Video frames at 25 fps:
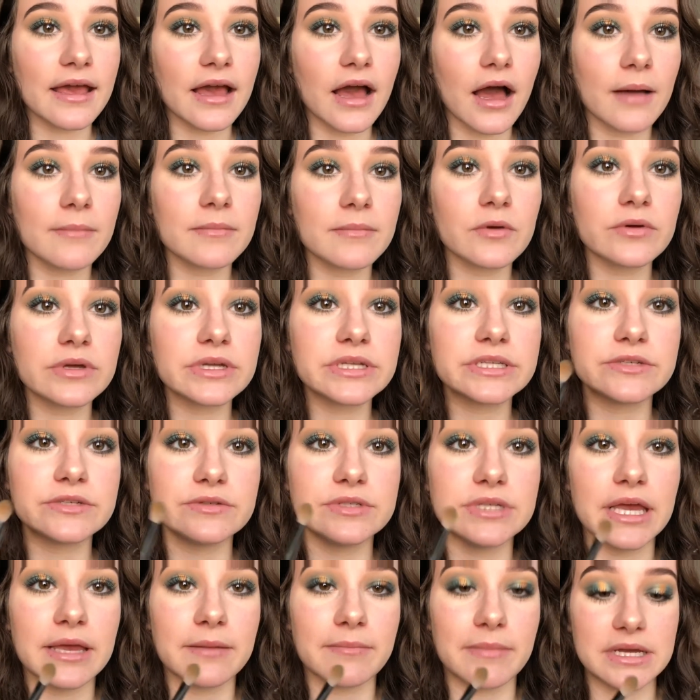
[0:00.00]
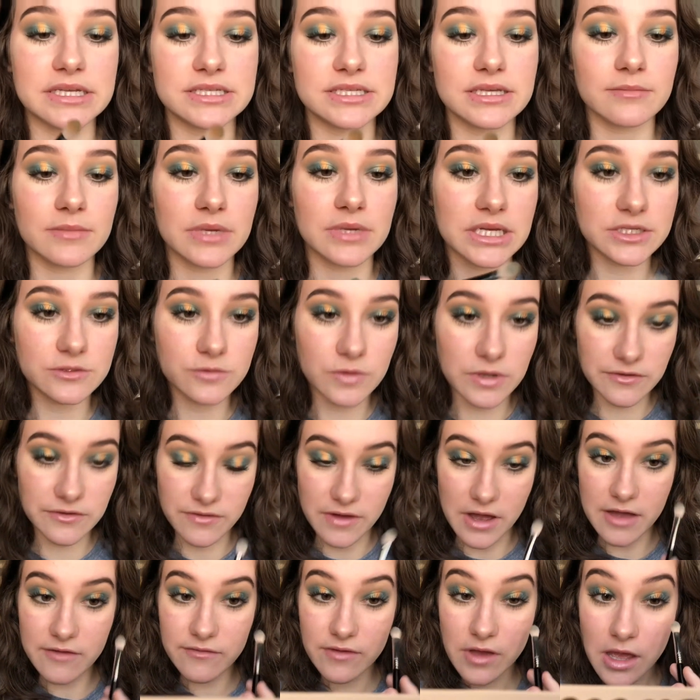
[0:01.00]
I'm going to take my Sigma
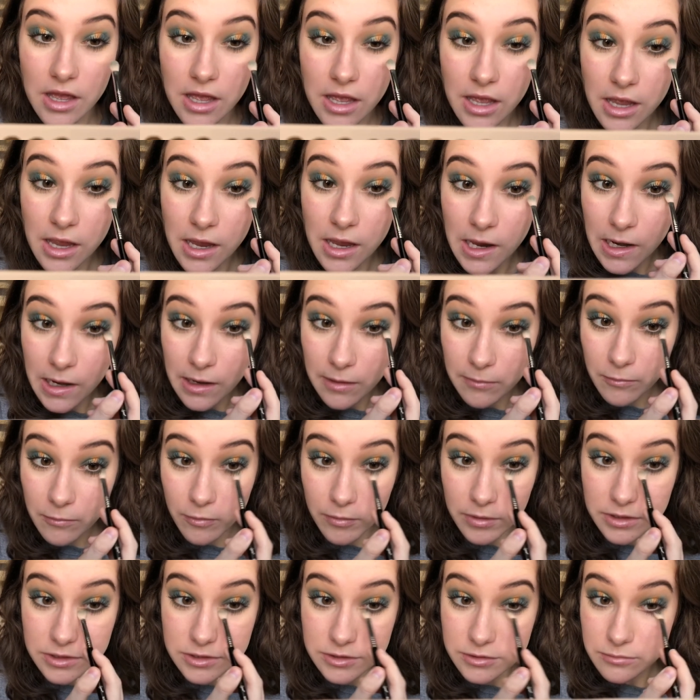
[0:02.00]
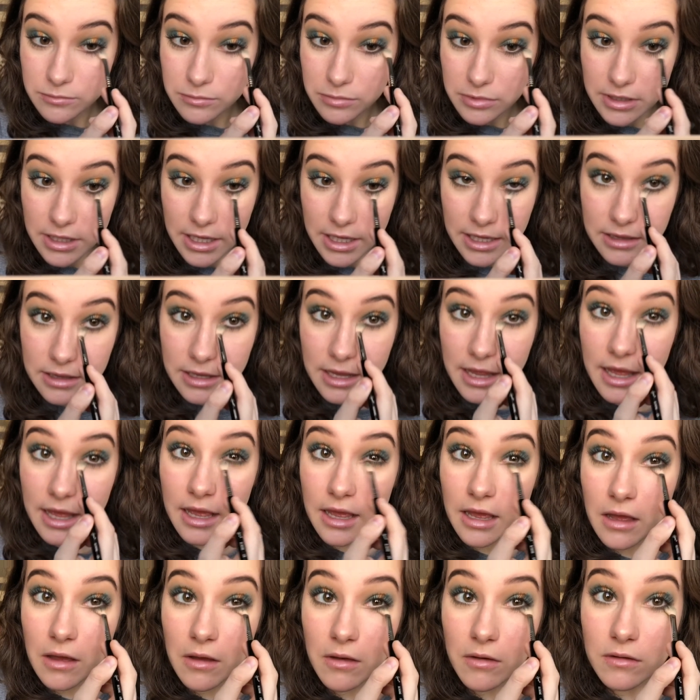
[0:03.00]
E25 and I'm going to blend
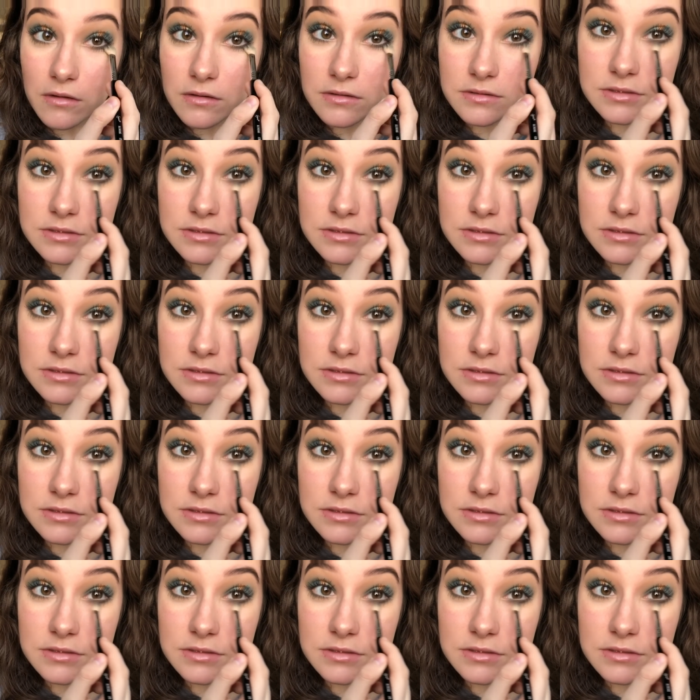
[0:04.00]
that all